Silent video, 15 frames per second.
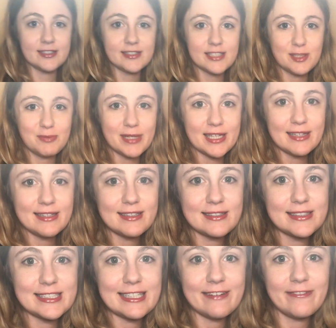just to be a
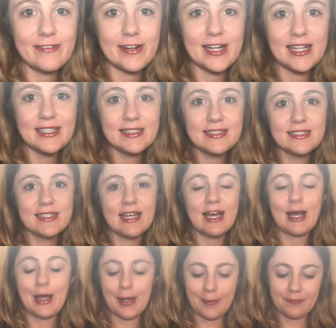little different,
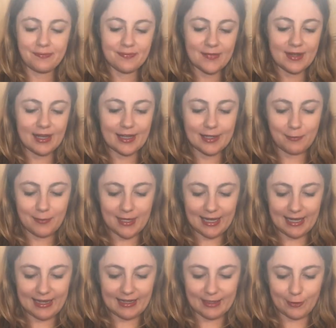I went
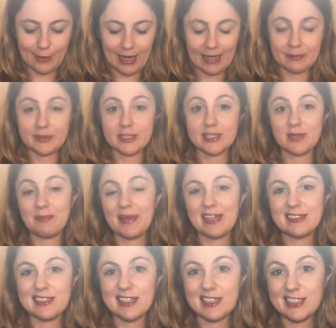ahead and grabbed just a
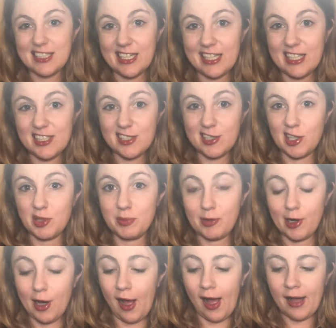basic t-shirt
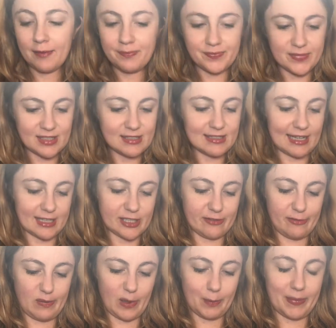bra. This is actually
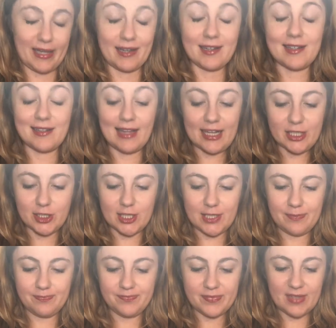from our pink
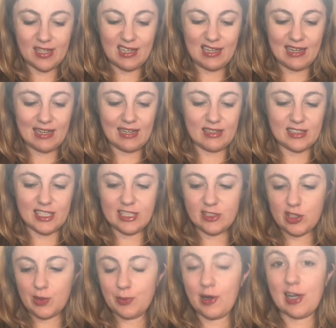collection. And
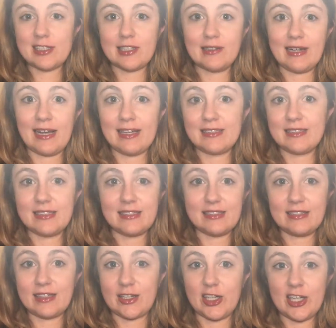t-shirt bras are nice. This
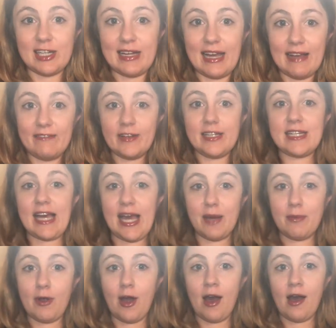is a good
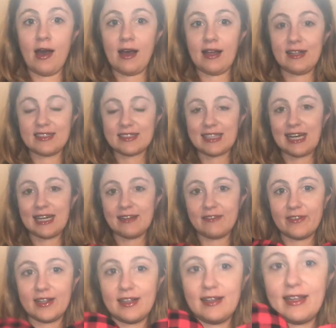everyday bra. It's kind of
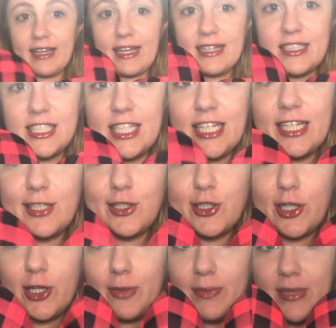like a
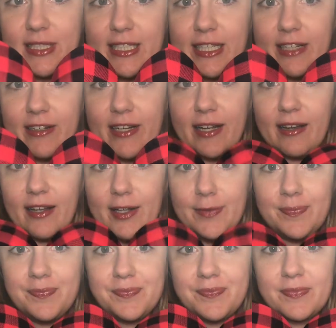t-shirt material.
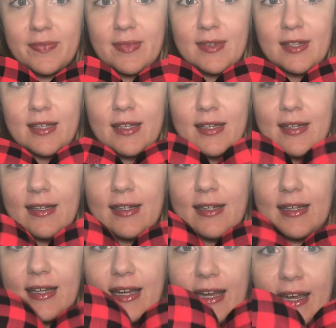
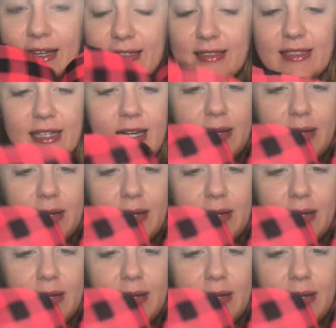And,